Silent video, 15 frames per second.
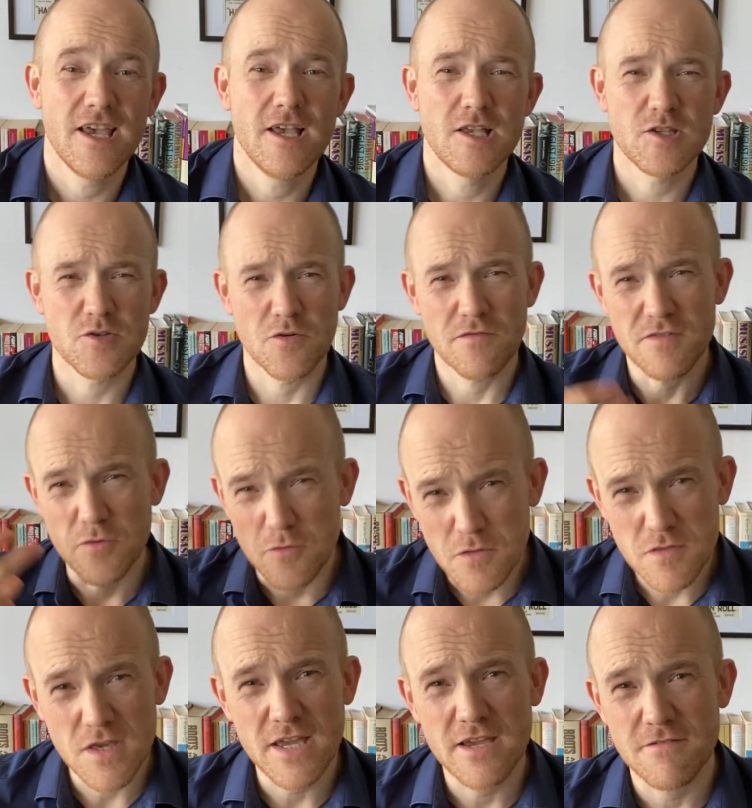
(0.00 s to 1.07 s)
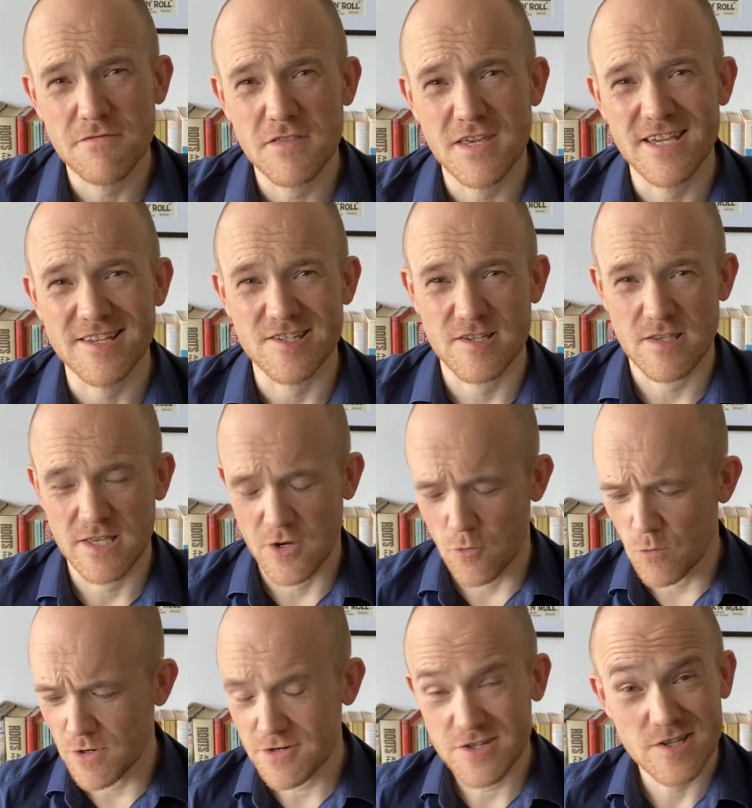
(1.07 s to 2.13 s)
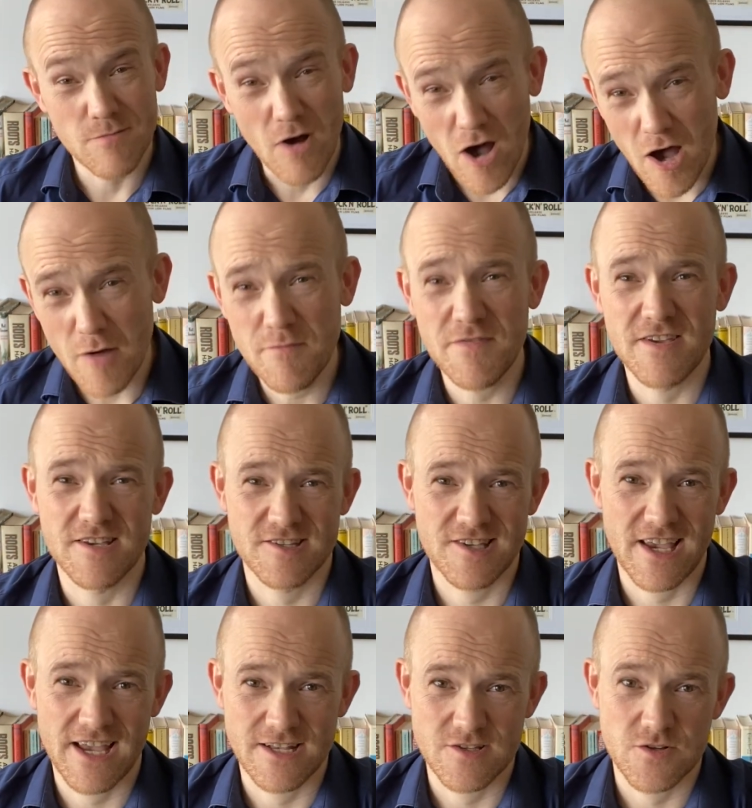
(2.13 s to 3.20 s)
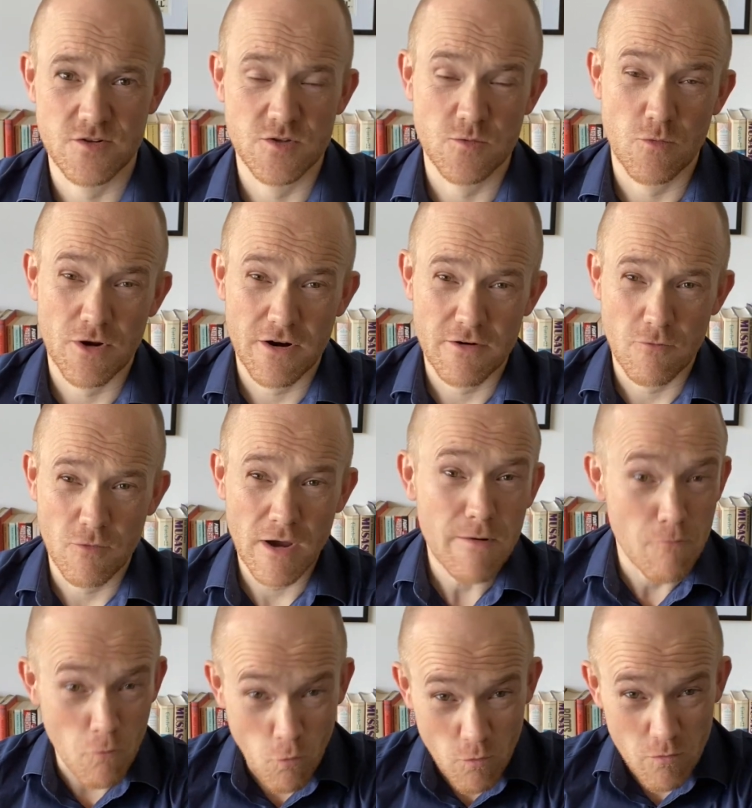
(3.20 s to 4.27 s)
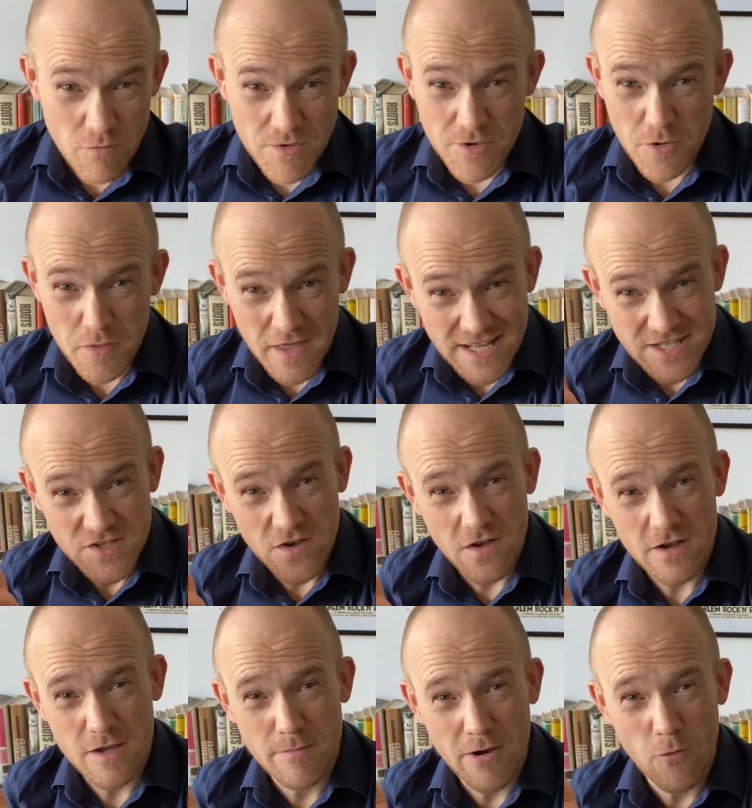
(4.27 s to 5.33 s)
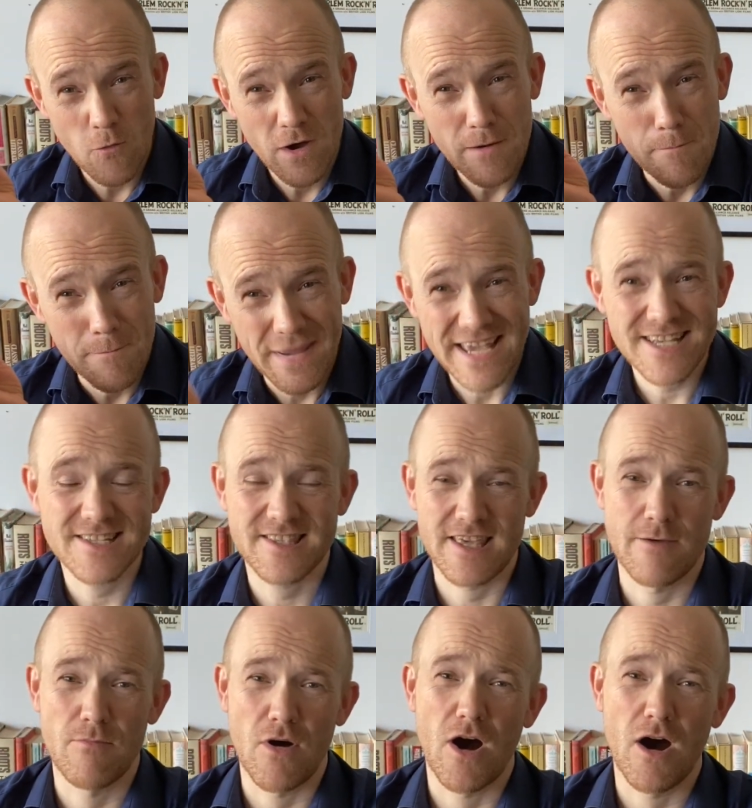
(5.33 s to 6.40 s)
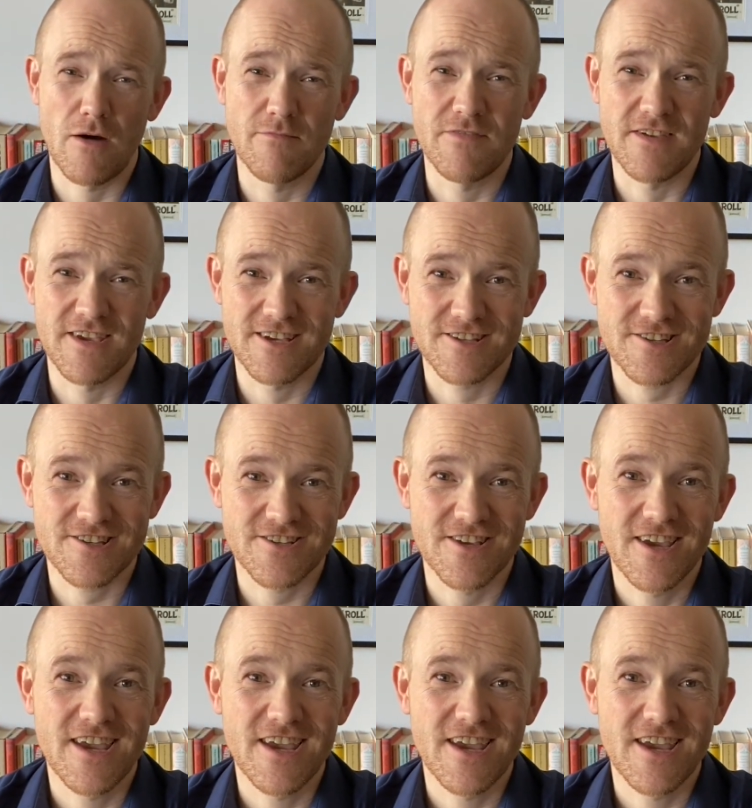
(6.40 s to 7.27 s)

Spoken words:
So if you think of things, what are some obvious answers? What you'll then talk about what makes them obvious.